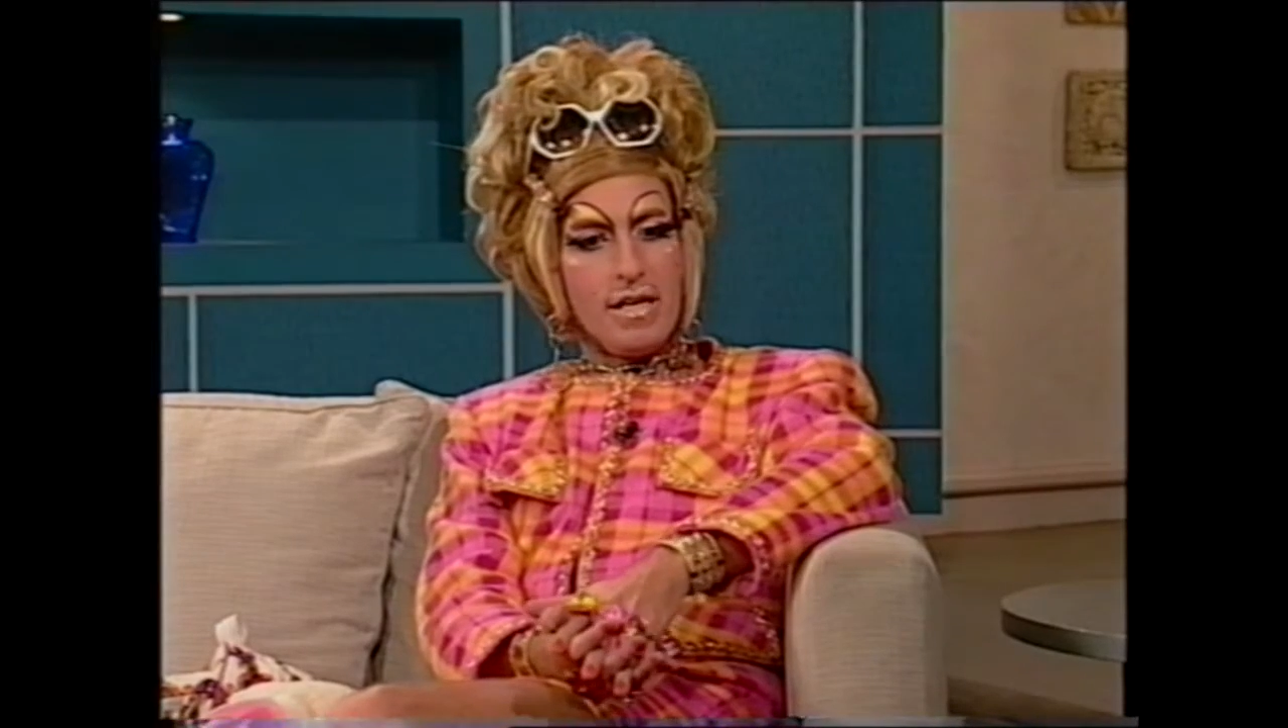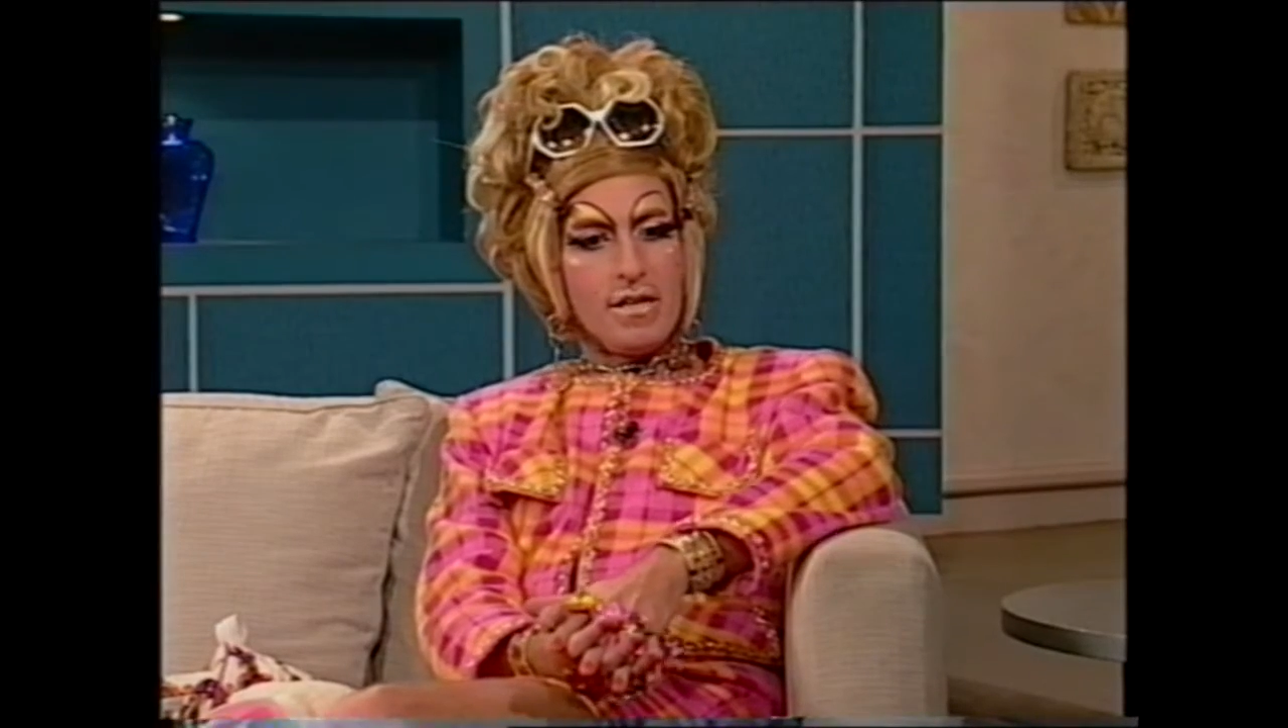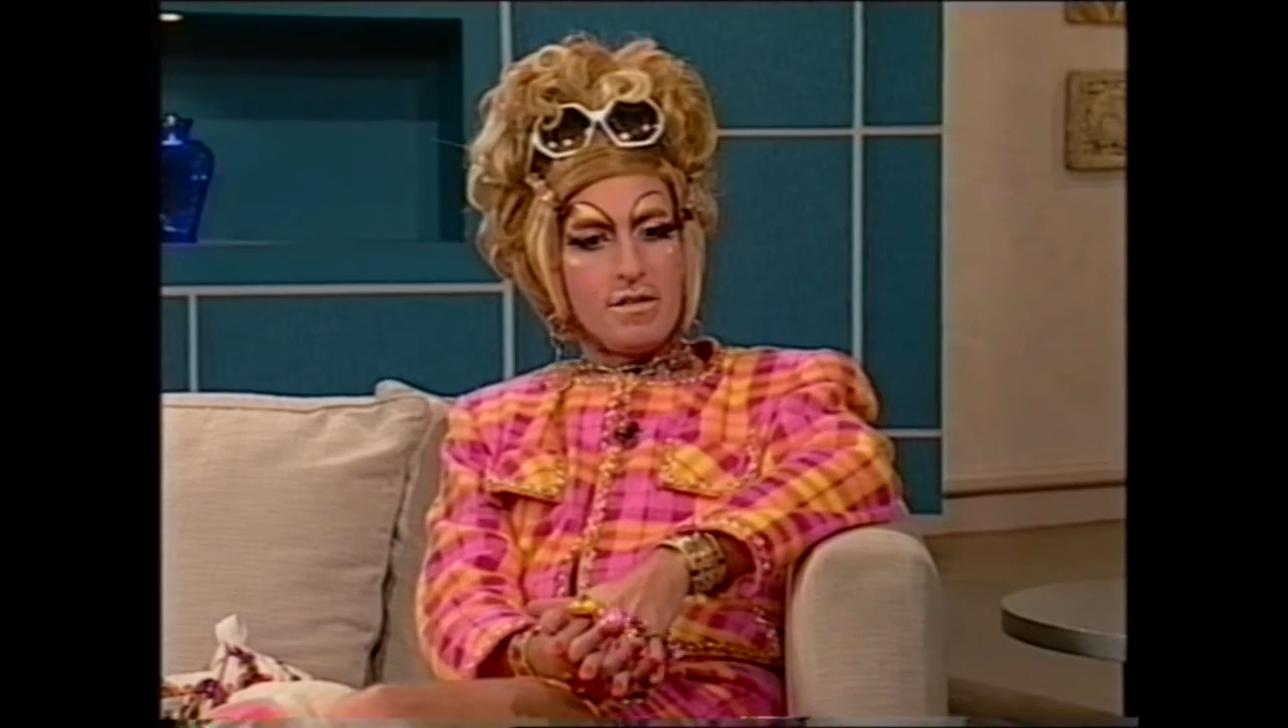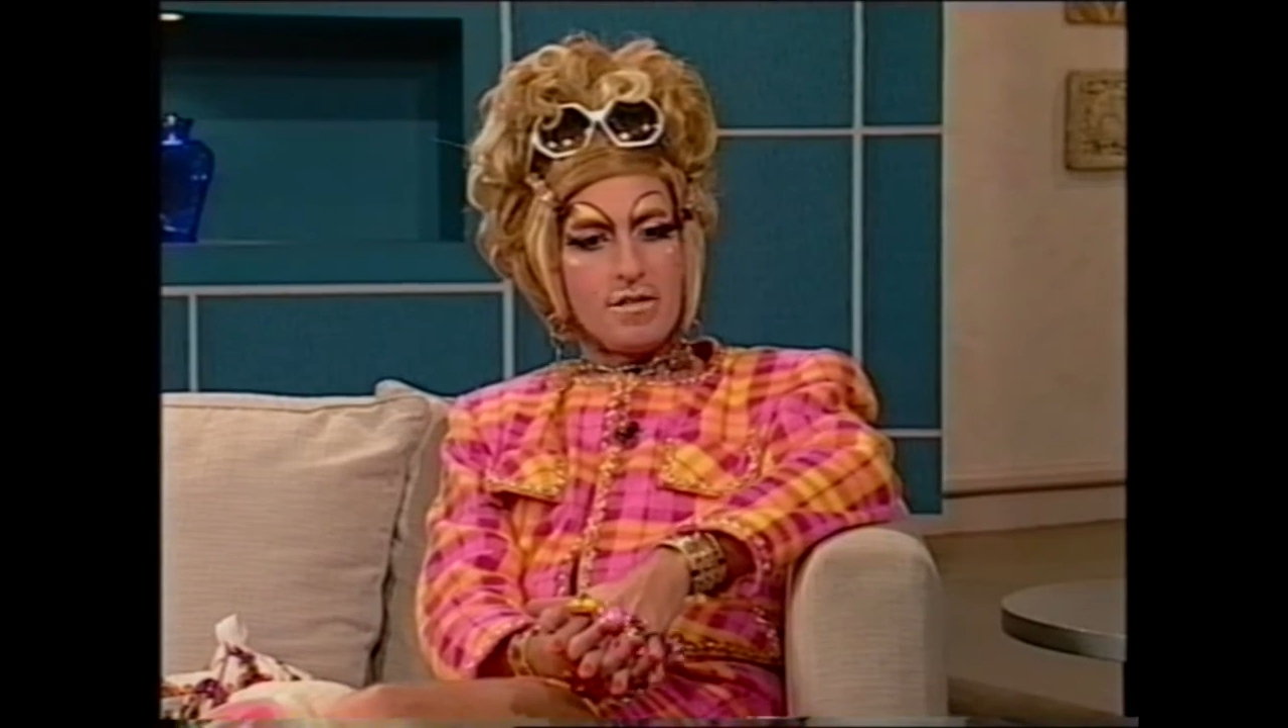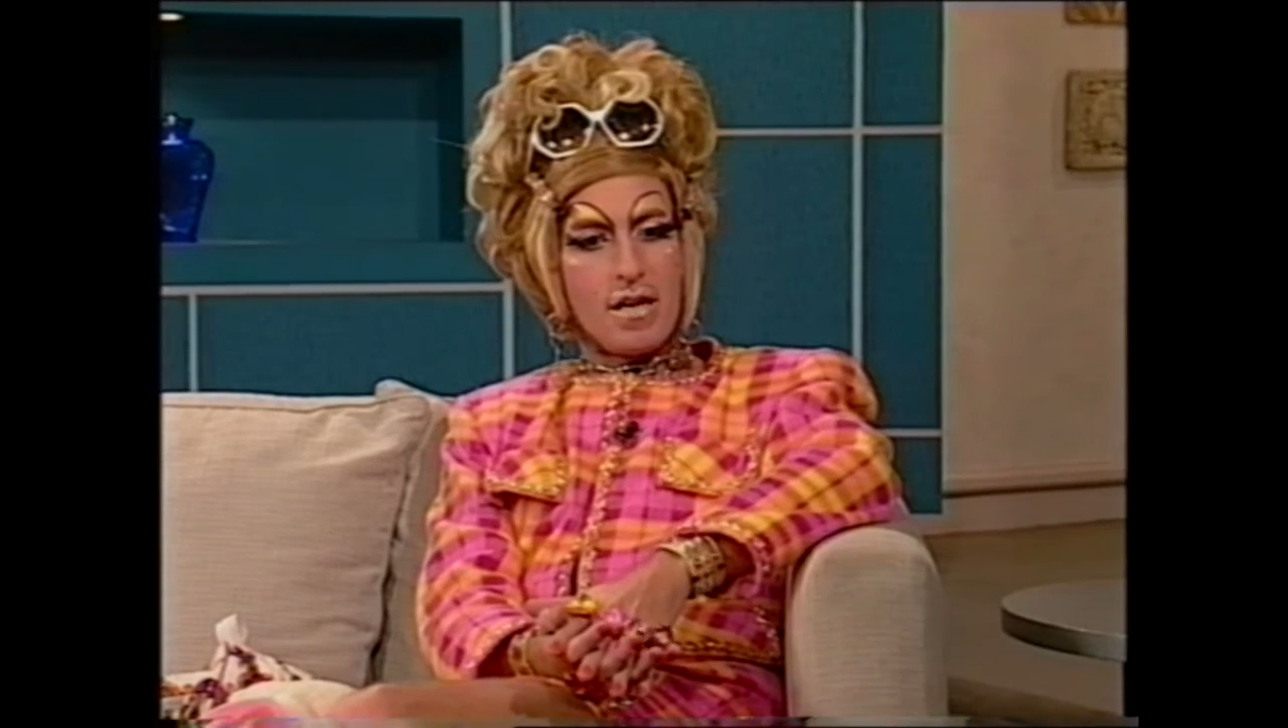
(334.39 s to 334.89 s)

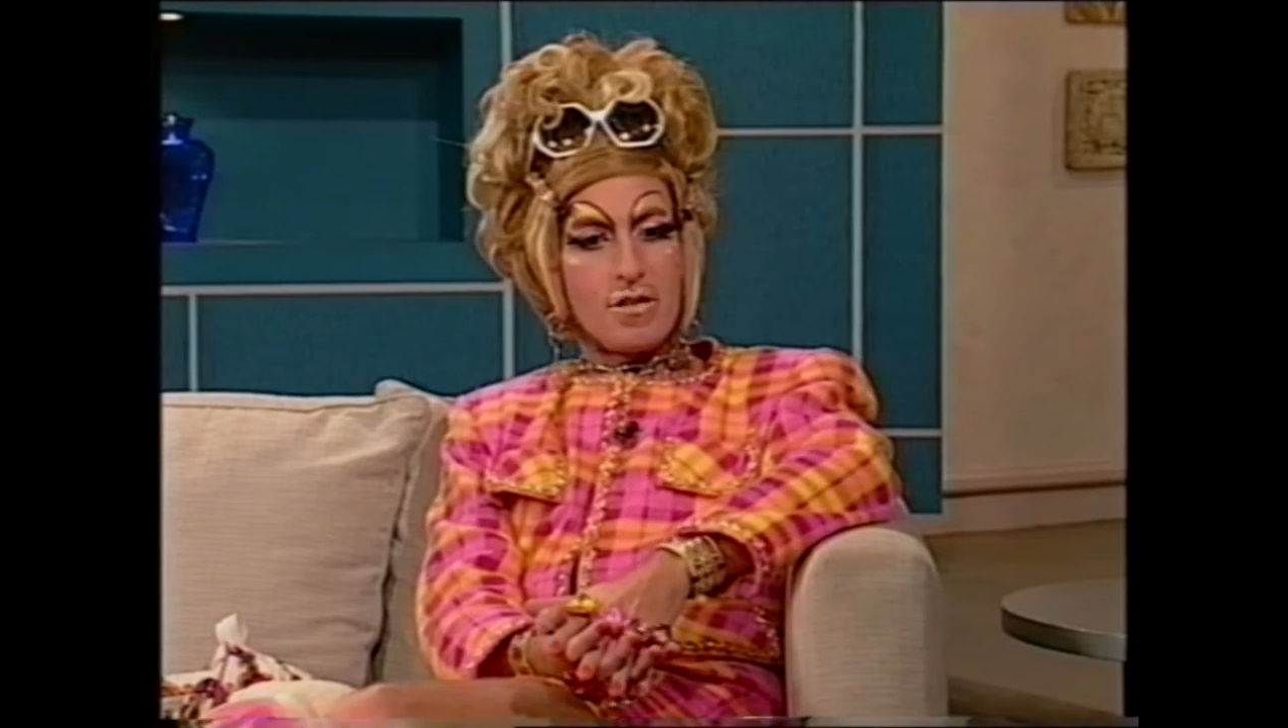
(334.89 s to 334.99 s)
and